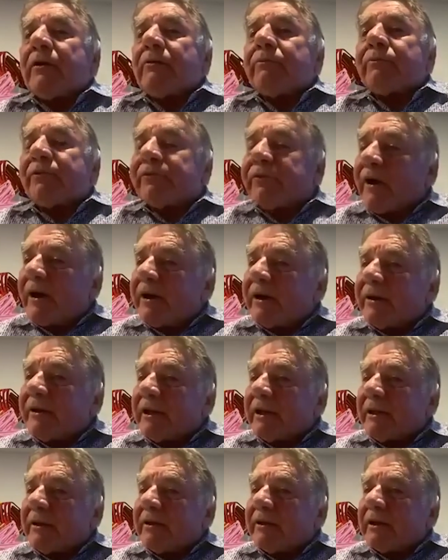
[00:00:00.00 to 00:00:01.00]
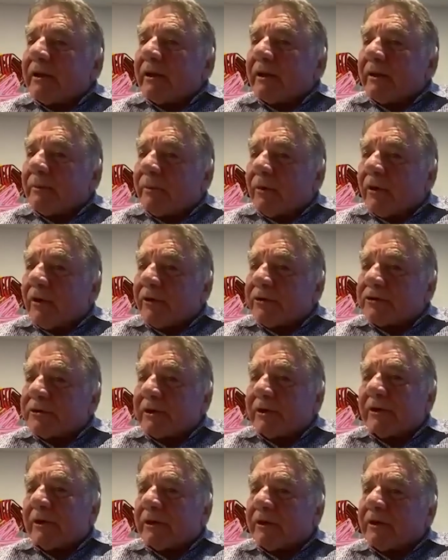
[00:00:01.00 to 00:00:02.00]
provided the
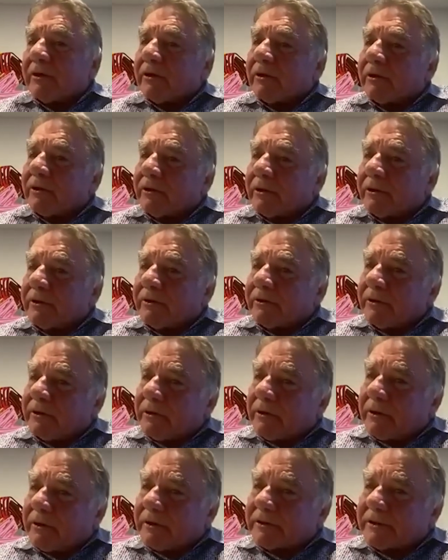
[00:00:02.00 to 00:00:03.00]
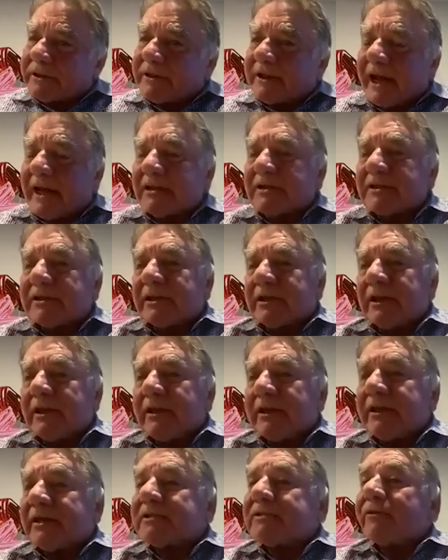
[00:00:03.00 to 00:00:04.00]
laboratory that is attached to the
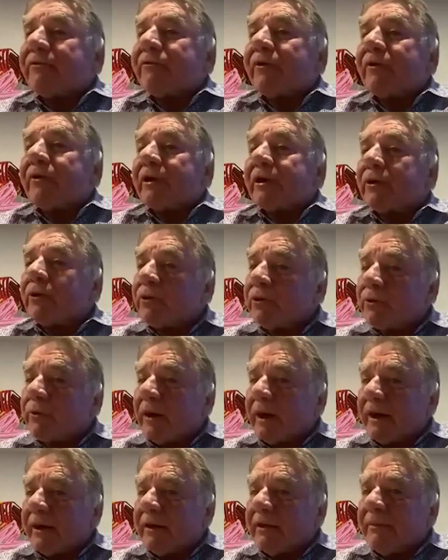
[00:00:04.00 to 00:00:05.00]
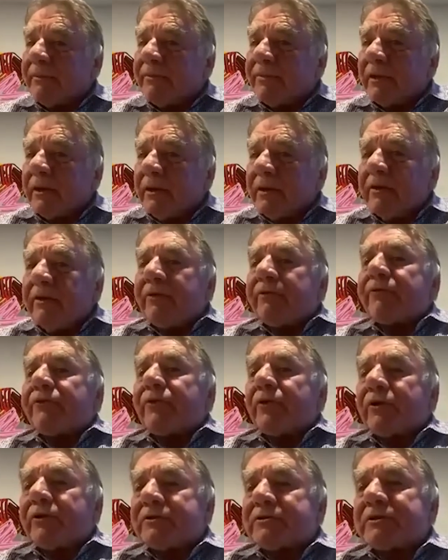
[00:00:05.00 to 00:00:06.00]
clinic is a very good one,
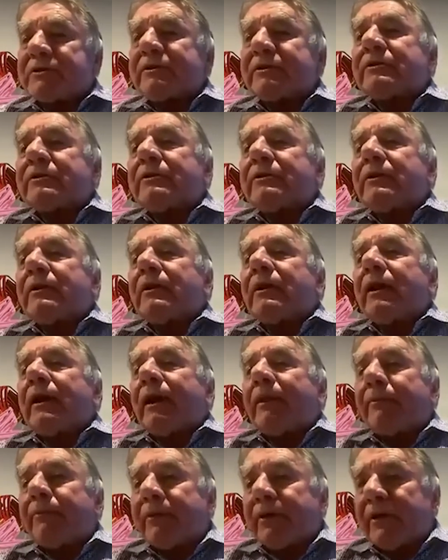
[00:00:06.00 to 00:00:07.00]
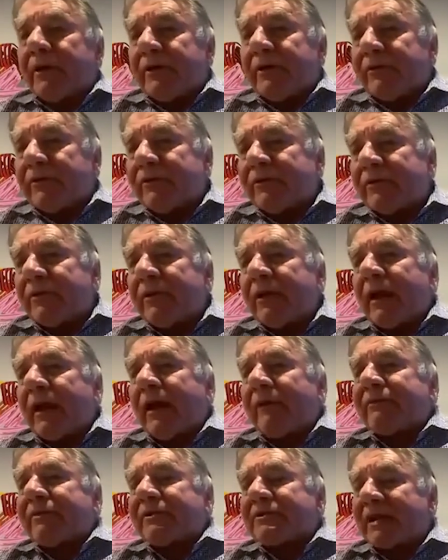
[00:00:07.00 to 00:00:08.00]
frozen embryos
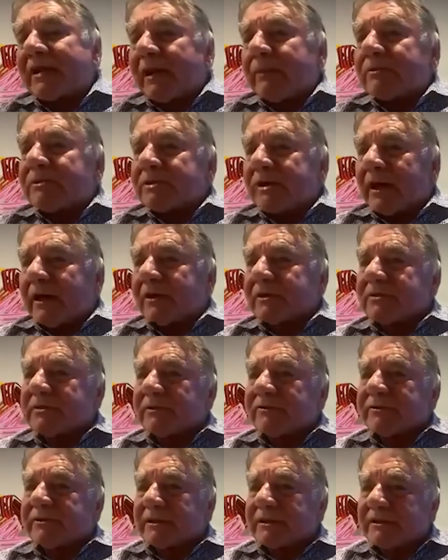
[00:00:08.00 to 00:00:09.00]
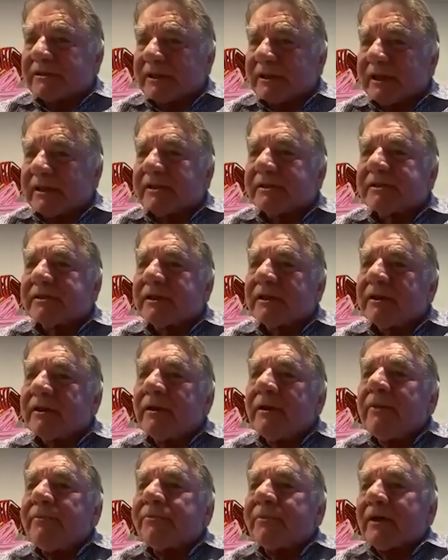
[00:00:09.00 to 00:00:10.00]
have the same chance of success
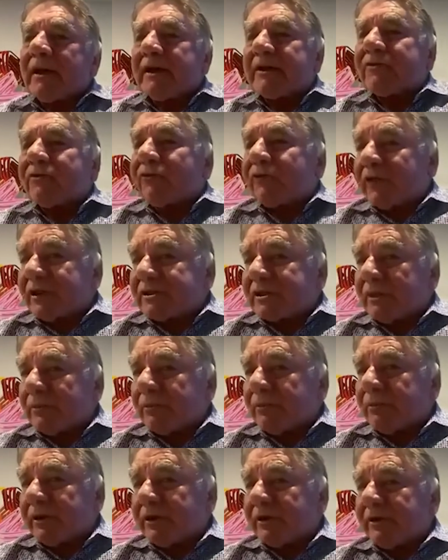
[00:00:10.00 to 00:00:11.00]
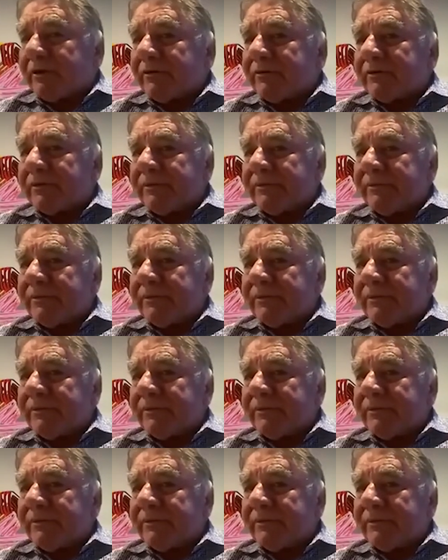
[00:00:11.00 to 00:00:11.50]
as fresh embryos.